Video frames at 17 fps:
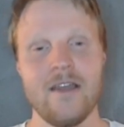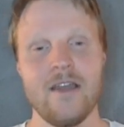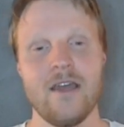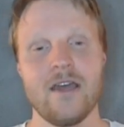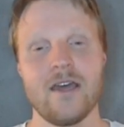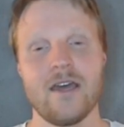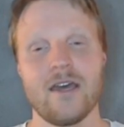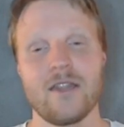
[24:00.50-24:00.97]

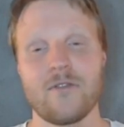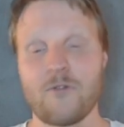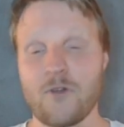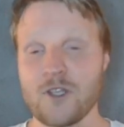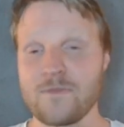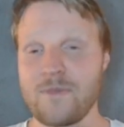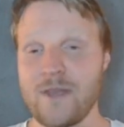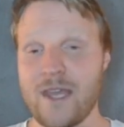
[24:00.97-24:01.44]
The
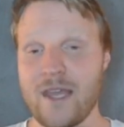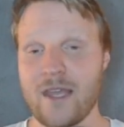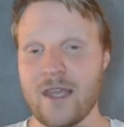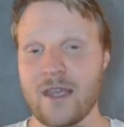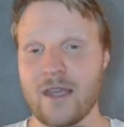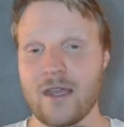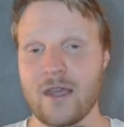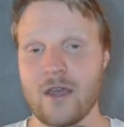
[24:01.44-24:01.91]
first
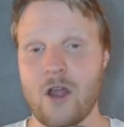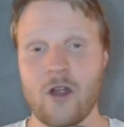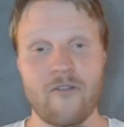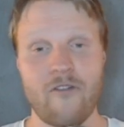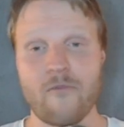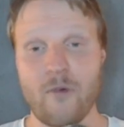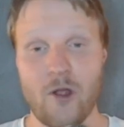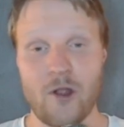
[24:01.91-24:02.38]
being
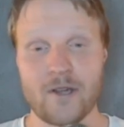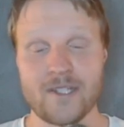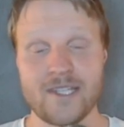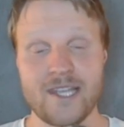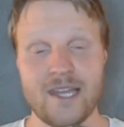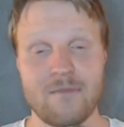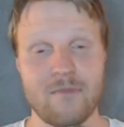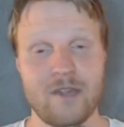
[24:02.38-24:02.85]
Harvey Barnes
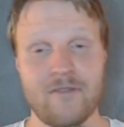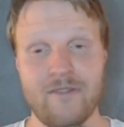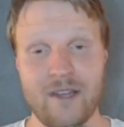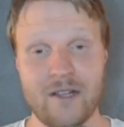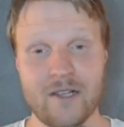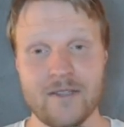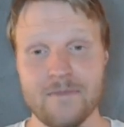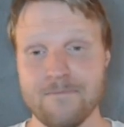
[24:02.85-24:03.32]
in
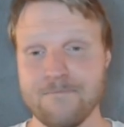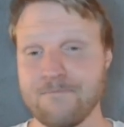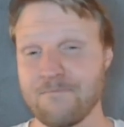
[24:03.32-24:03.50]
midfield.